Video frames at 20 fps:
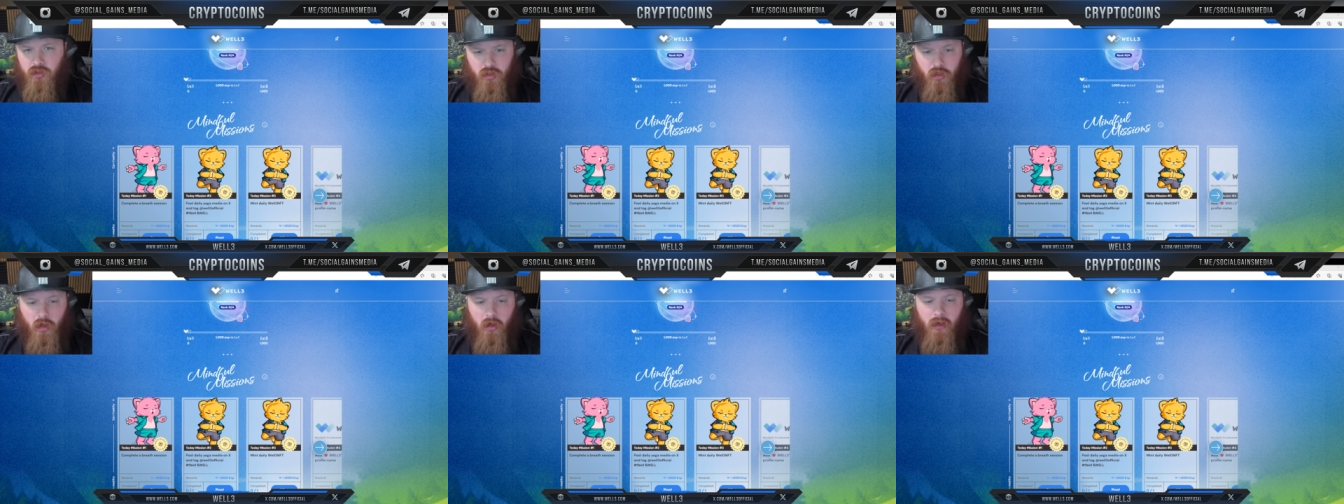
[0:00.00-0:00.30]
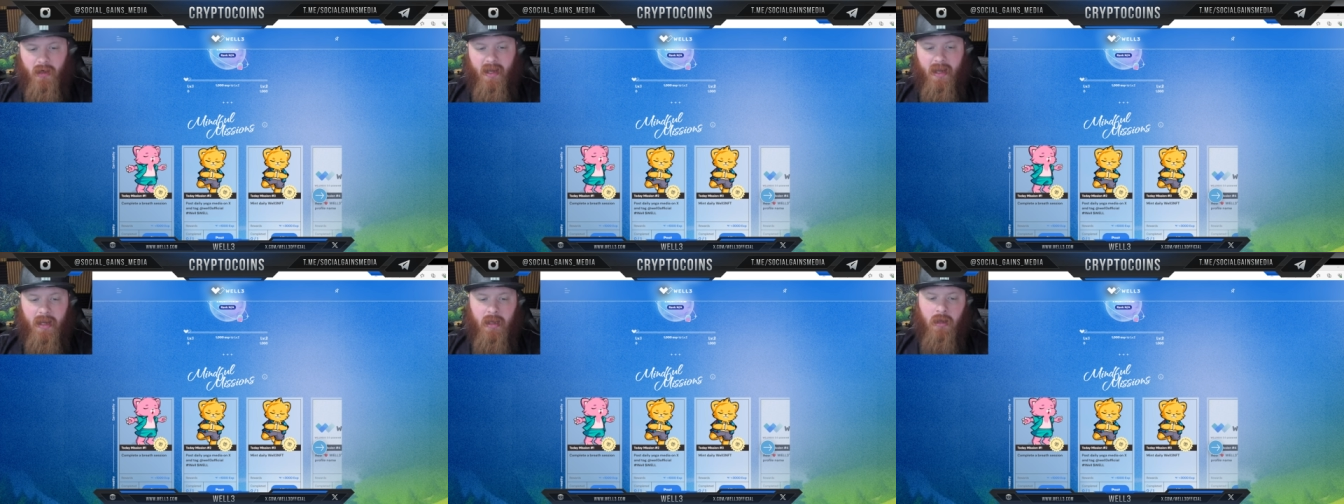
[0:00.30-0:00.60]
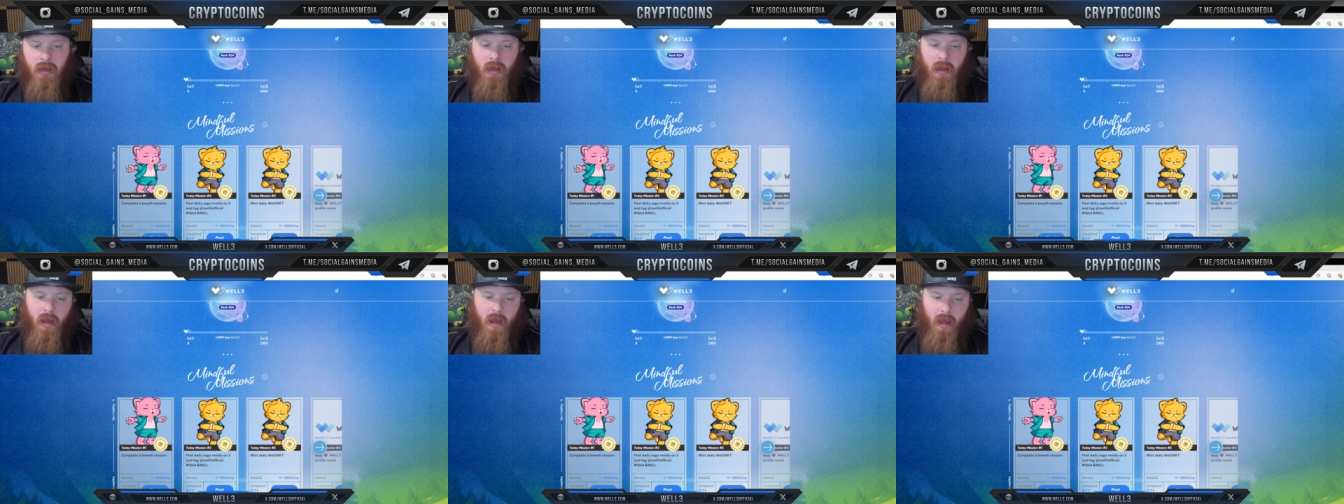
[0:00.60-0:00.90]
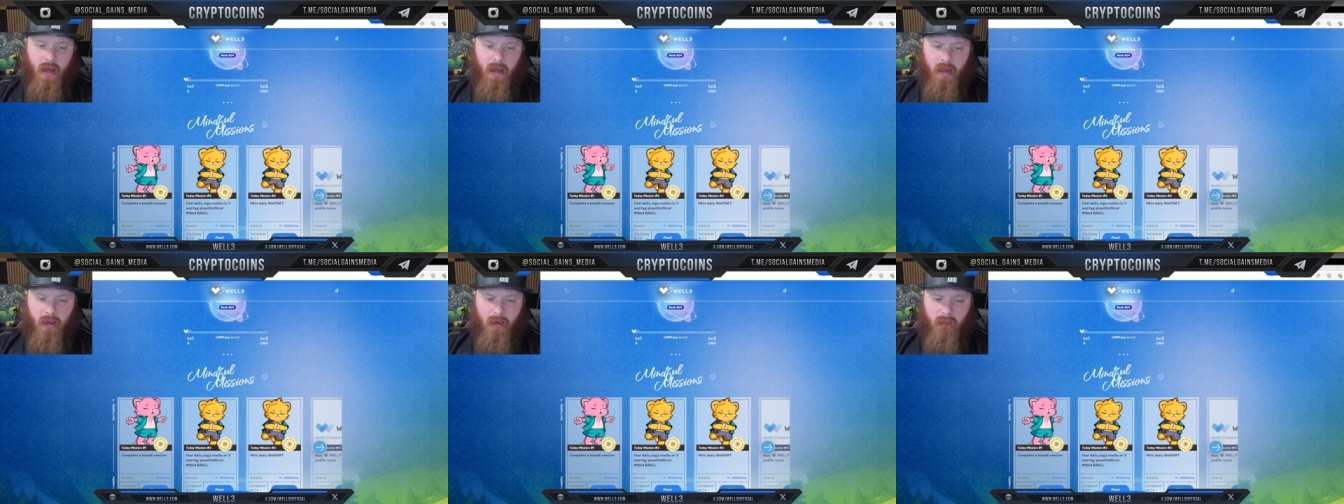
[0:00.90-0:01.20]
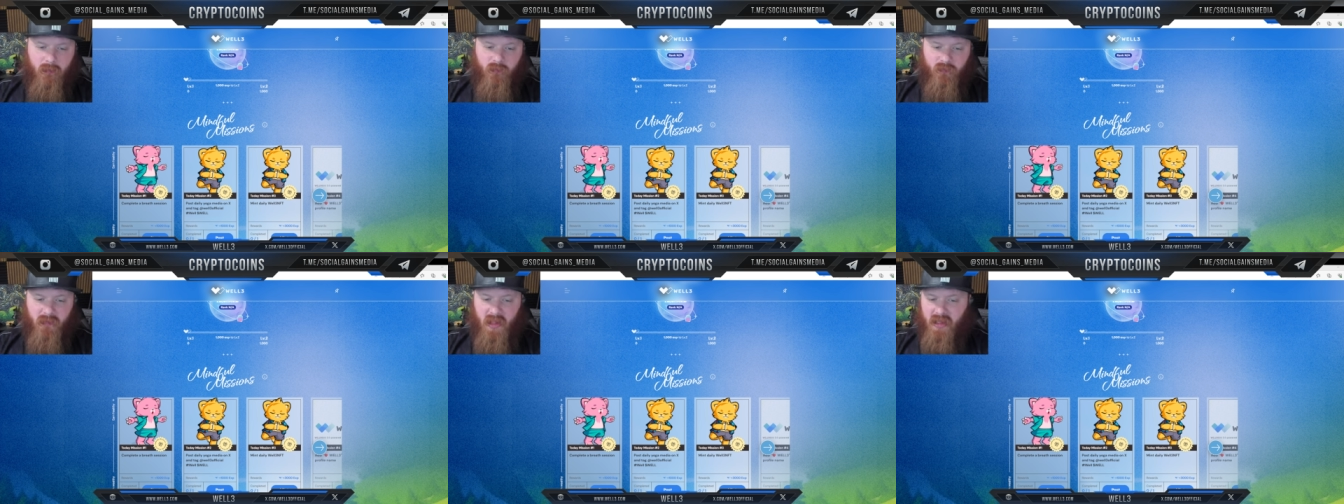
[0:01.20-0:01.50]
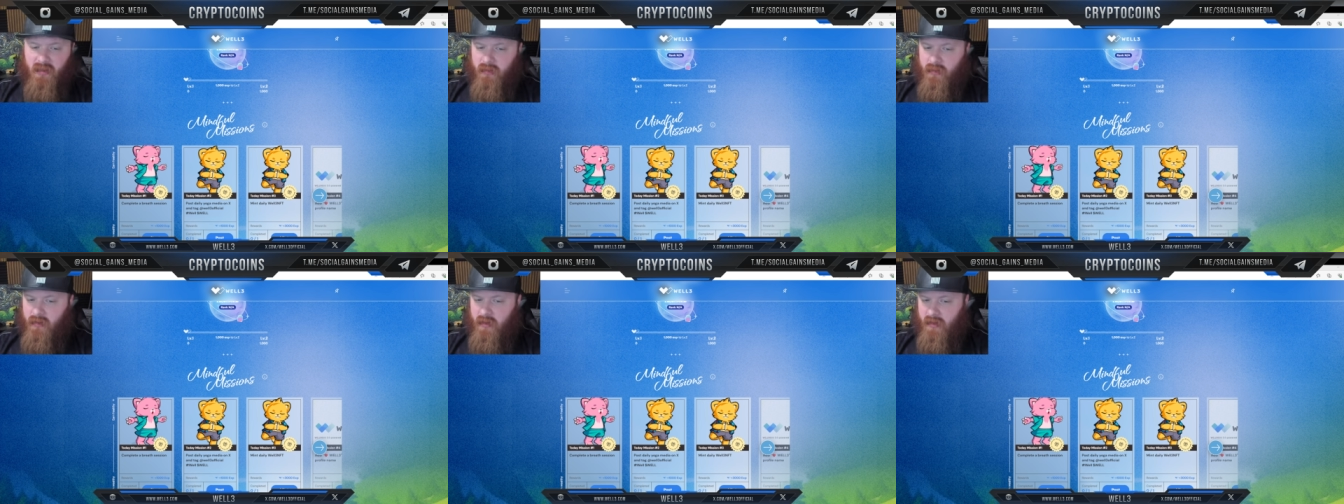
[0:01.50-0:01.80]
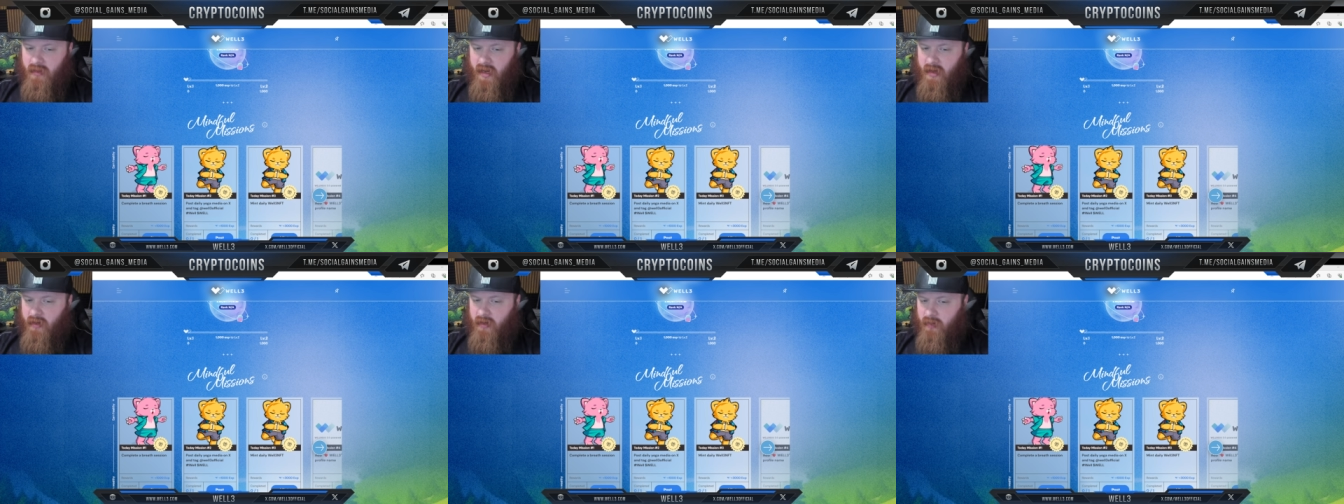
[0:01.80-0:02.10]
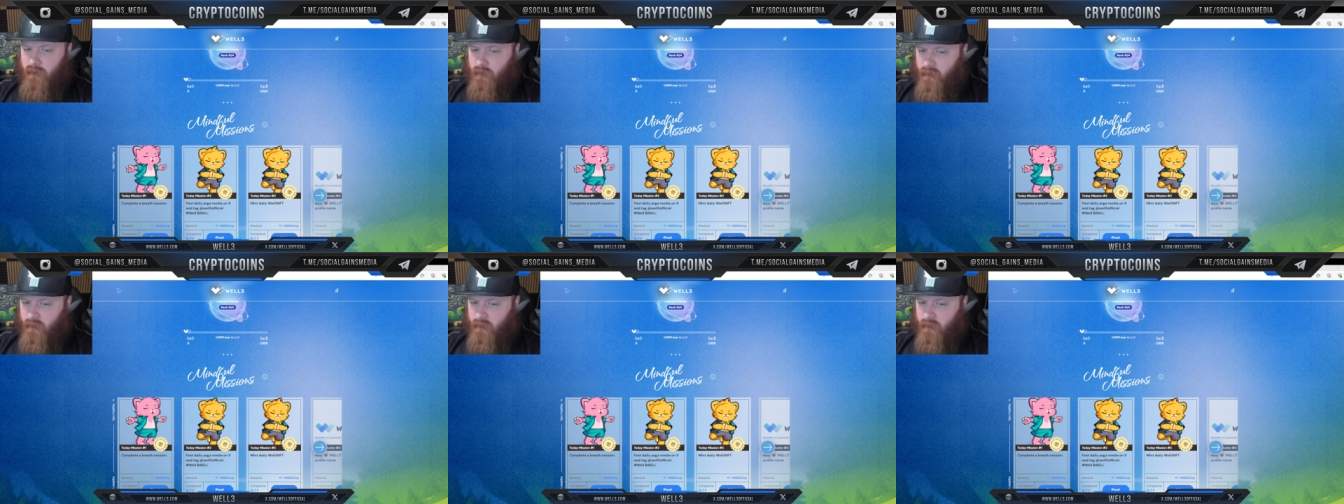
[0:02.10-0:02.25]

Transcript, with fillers: journey. Um, and they're